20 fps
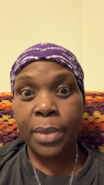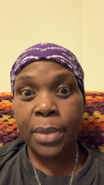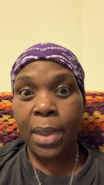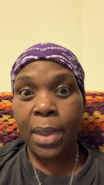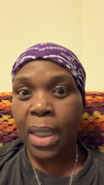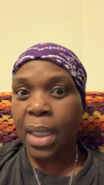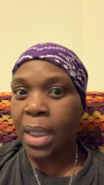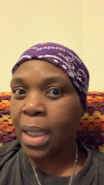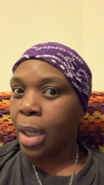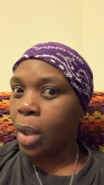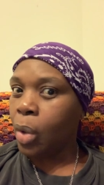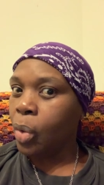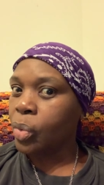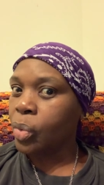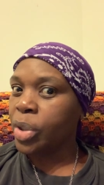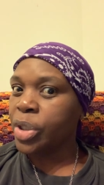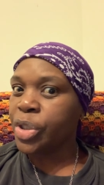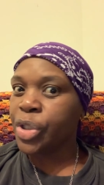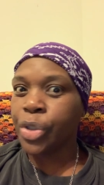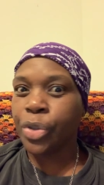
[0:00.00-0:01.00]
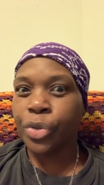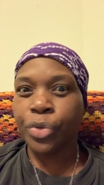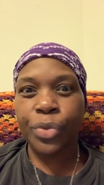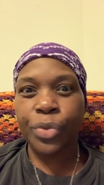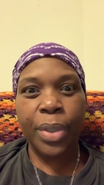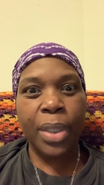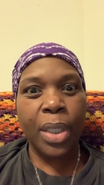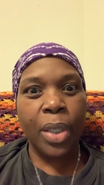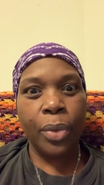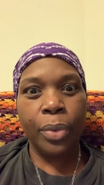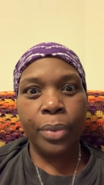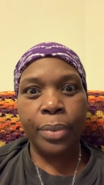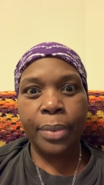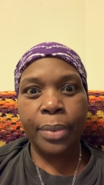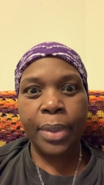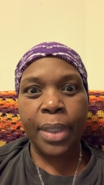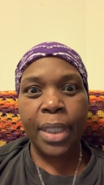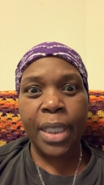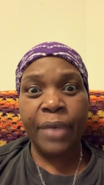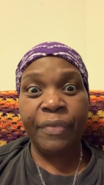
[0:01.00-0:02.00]
And all the children know,
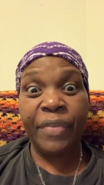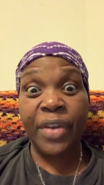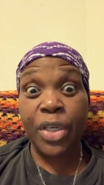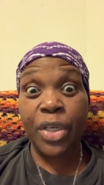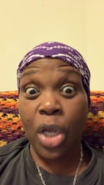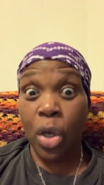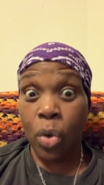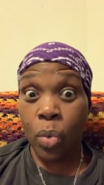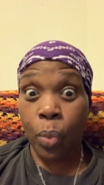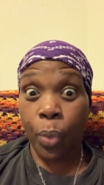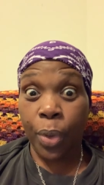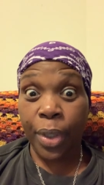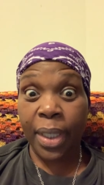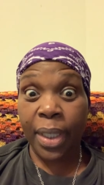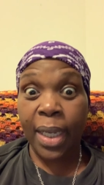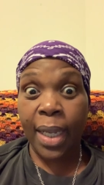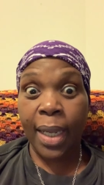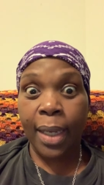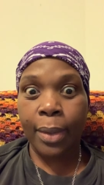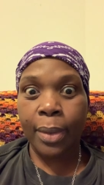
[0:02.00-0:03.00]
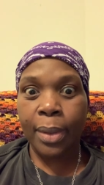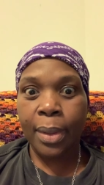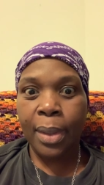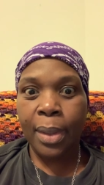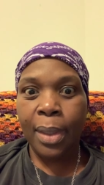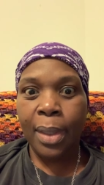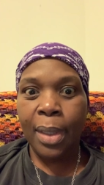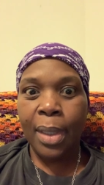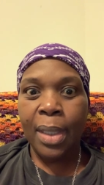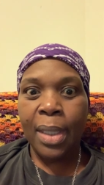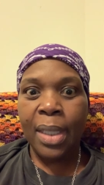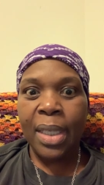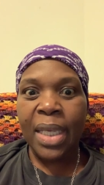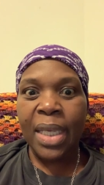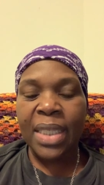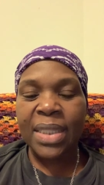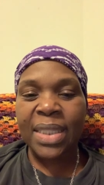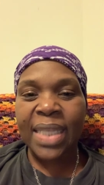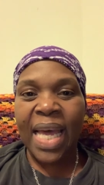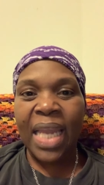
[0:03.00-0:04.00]
if it don't work out,
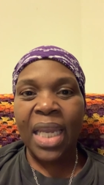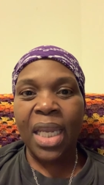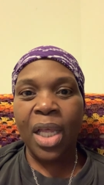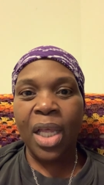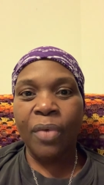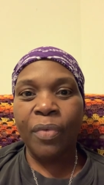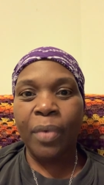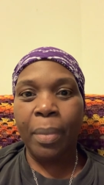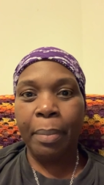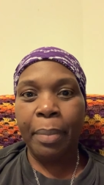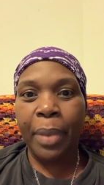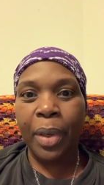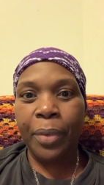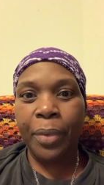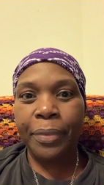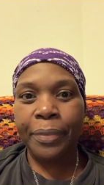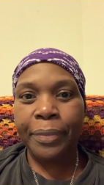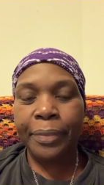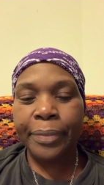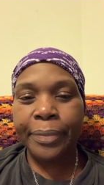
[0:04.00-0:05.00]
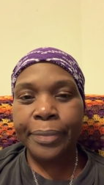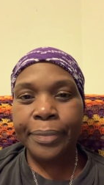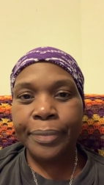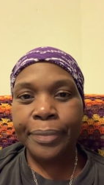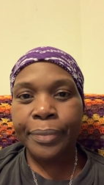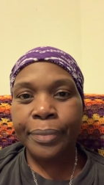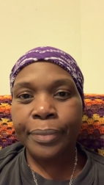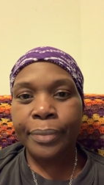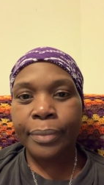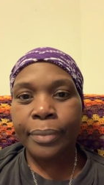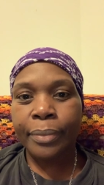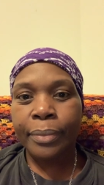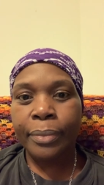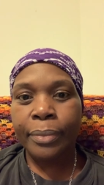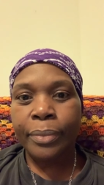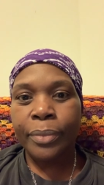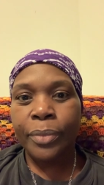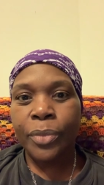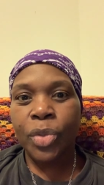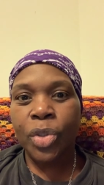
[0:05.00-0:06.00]
is I love them both.
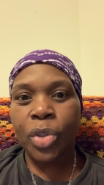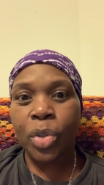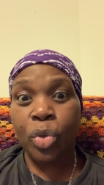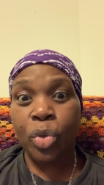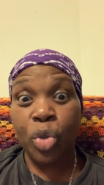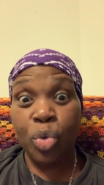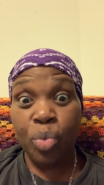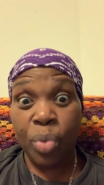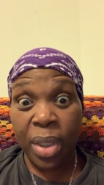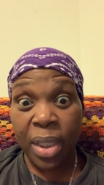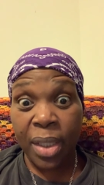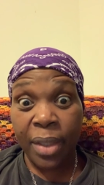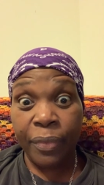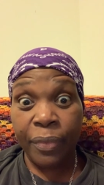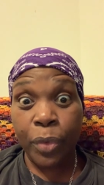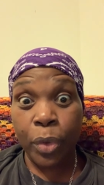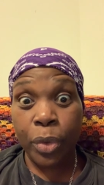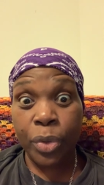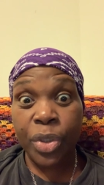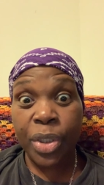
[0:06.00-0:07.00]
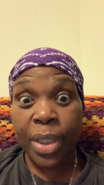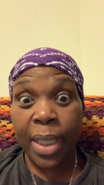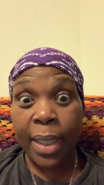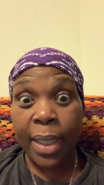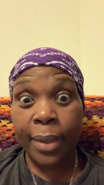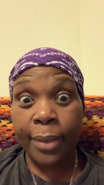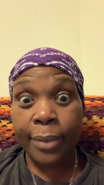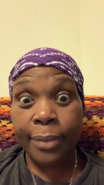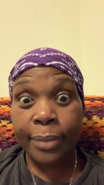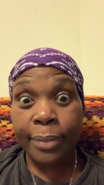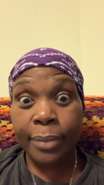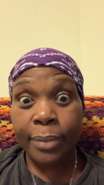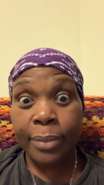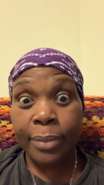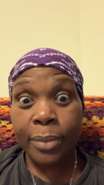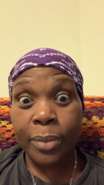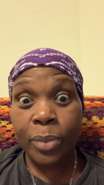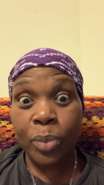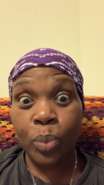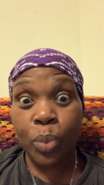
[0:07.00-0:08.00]
So you love your child,
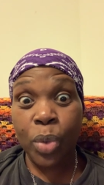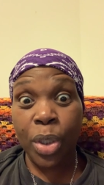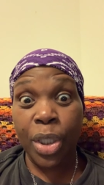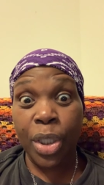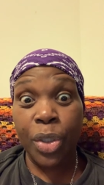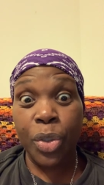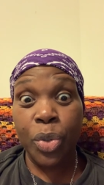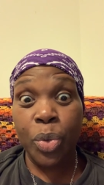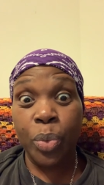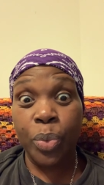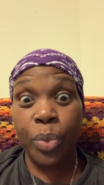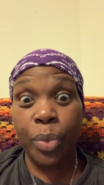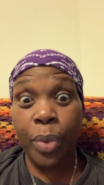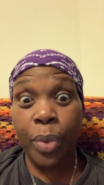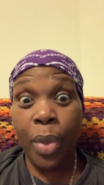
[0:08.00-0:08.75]
whether you